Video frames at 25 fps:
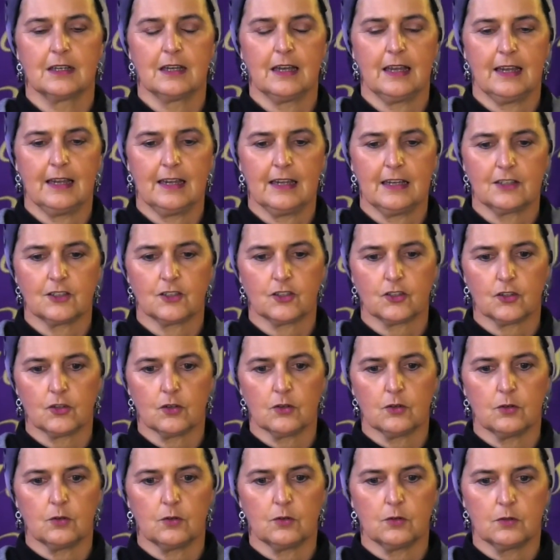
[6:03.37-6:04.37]
And
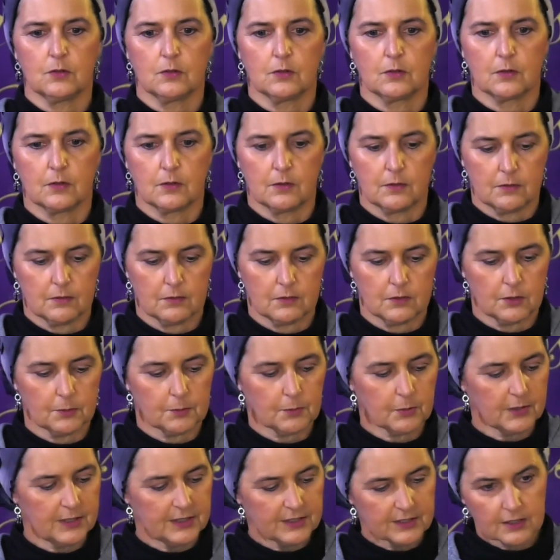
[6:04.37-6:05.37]
so the
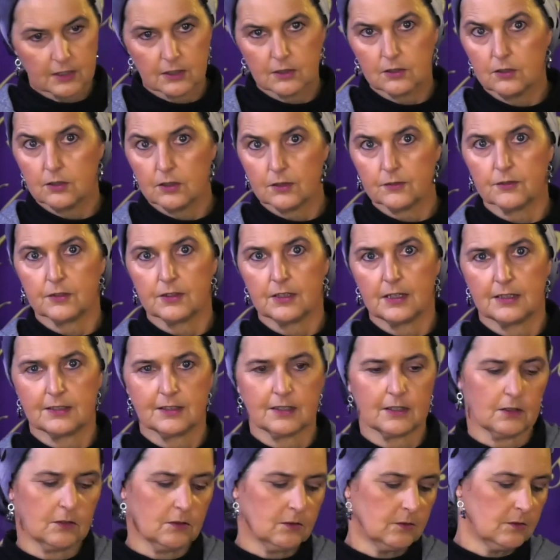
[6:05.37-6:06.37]
priest can look for that and
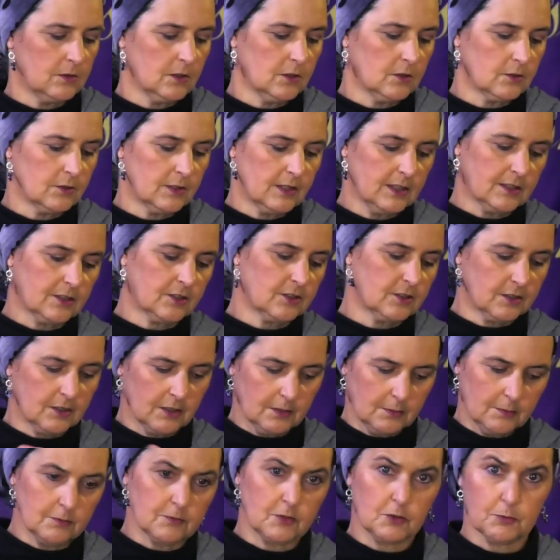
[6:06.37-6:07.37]
say, oh no, that's
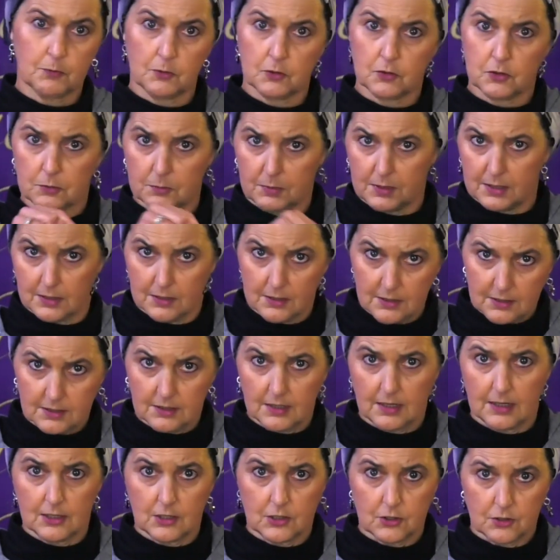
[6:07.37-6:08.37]
something supposed to be
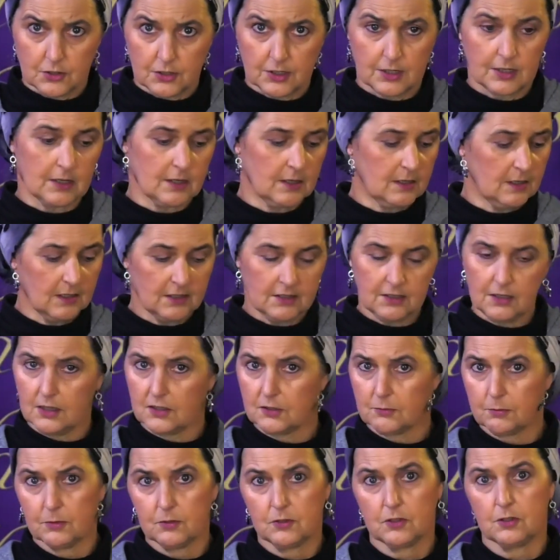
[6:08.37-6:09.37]
inside your skin. That's not
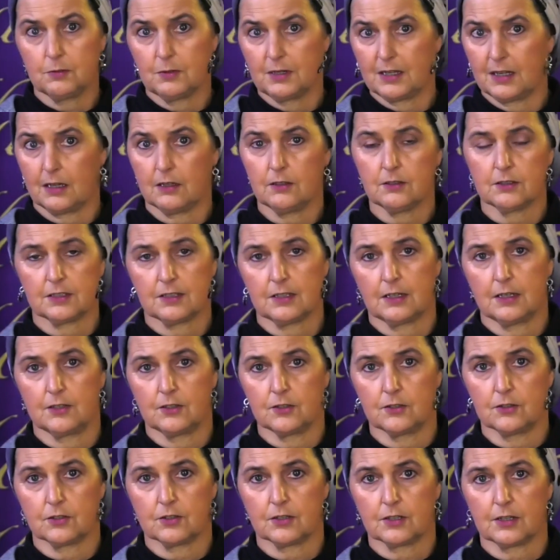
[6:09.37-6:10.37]
supposed to be outside
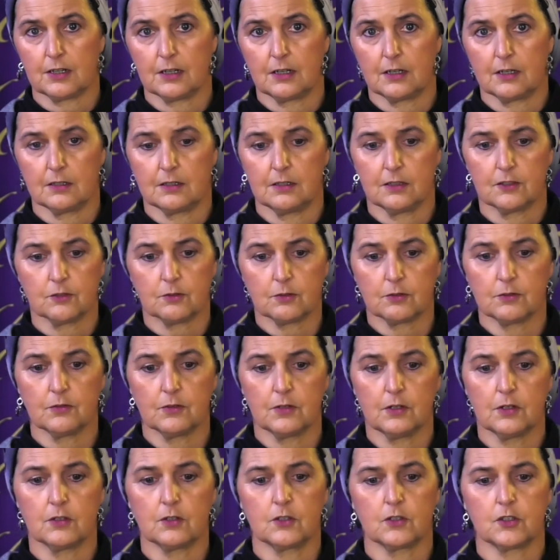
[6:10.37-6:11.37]
your skin. It's
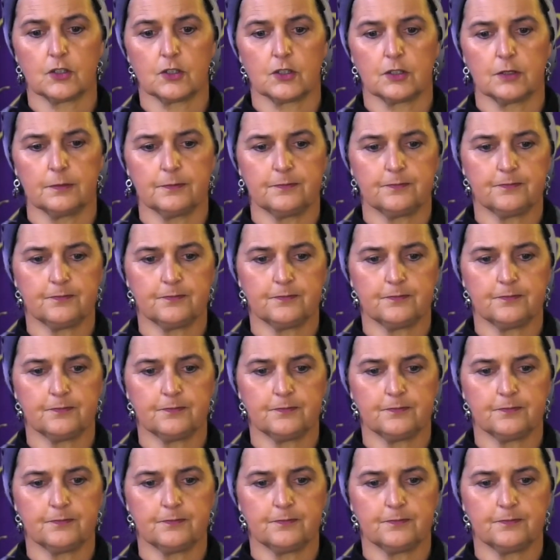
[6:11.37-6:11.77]
reversed.